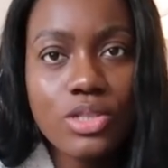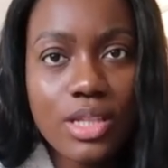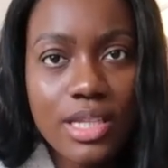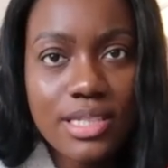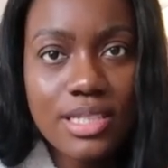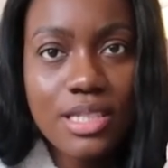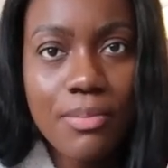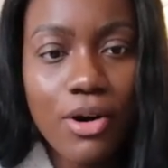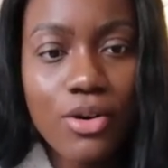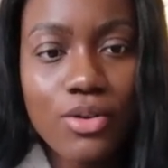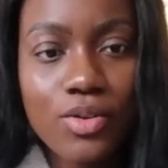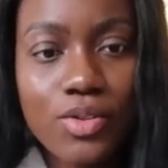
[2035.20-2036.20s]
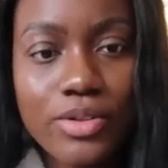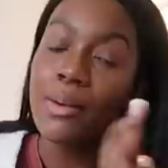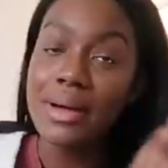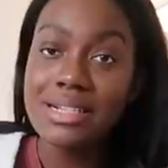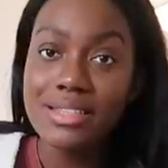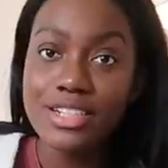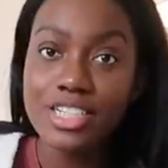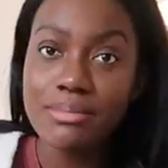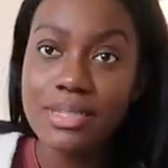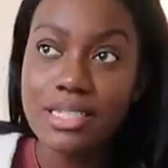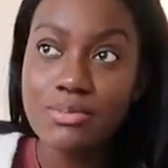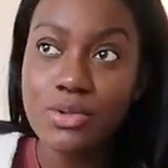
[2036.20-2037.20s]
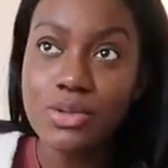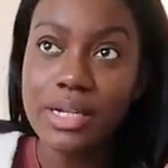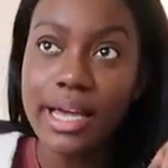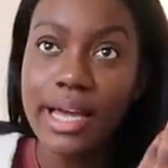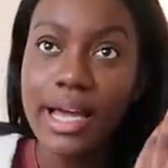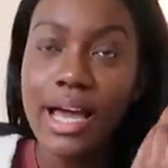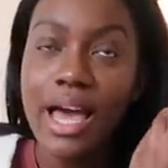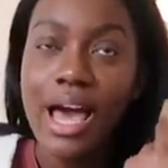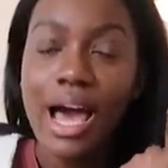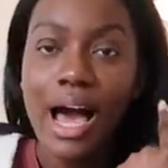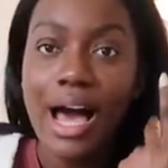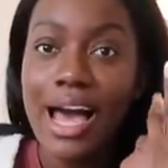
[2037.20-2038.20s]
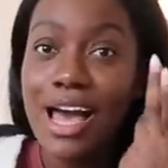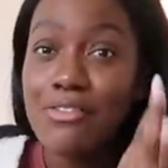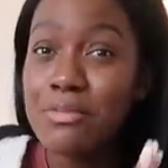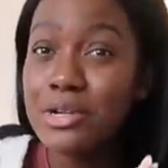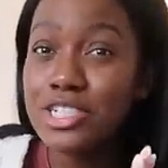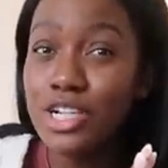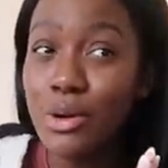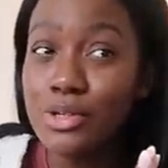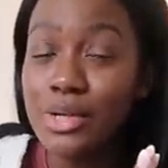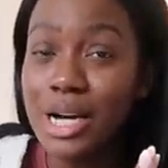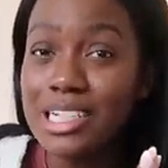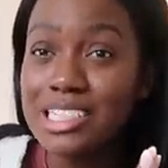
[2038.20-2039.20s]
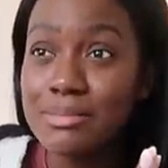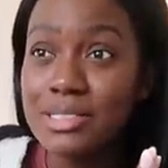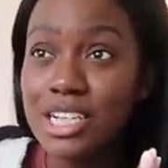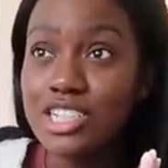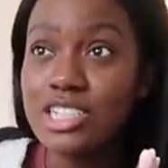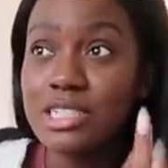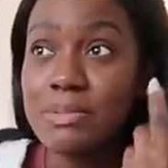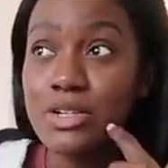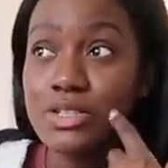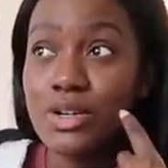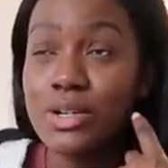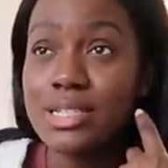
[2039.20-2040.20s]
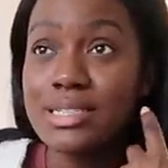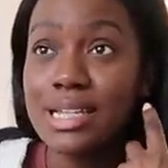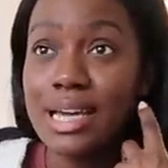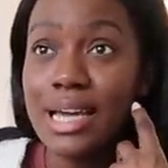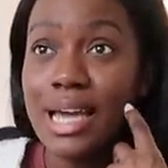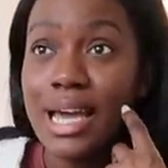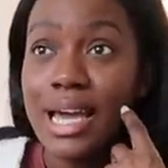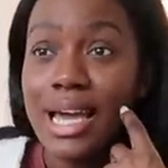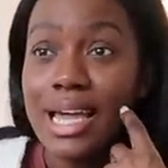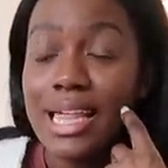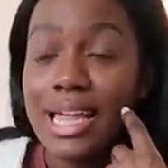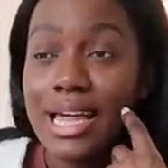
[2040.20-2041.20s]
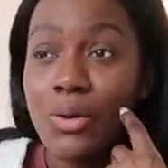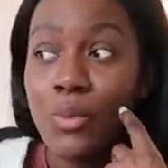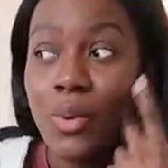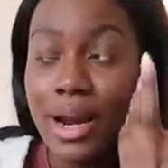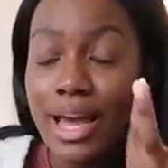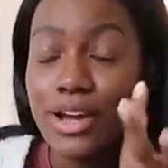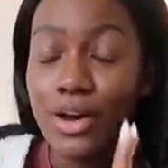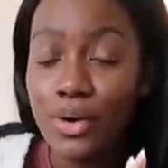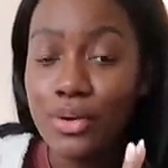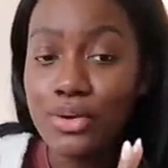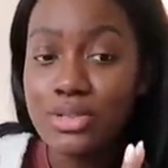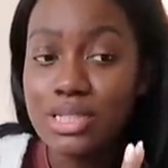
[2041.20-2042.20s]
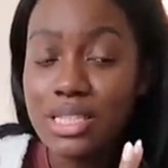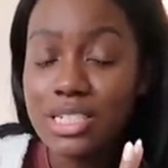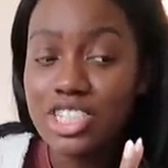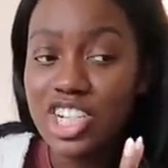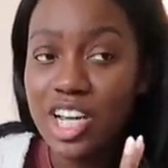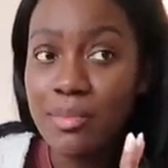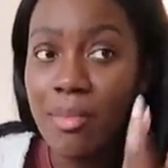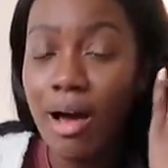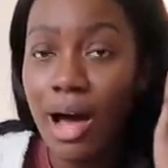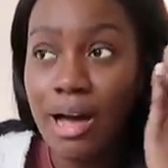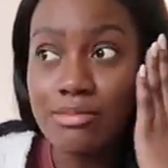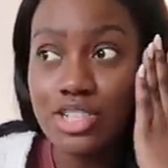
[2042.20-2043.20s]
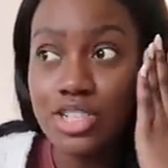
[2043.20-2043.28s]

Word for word: so this is the bottle. I went to the gym this morning. I haven't been showing you guys gym sessions because honestly, when I go to the gym, I'm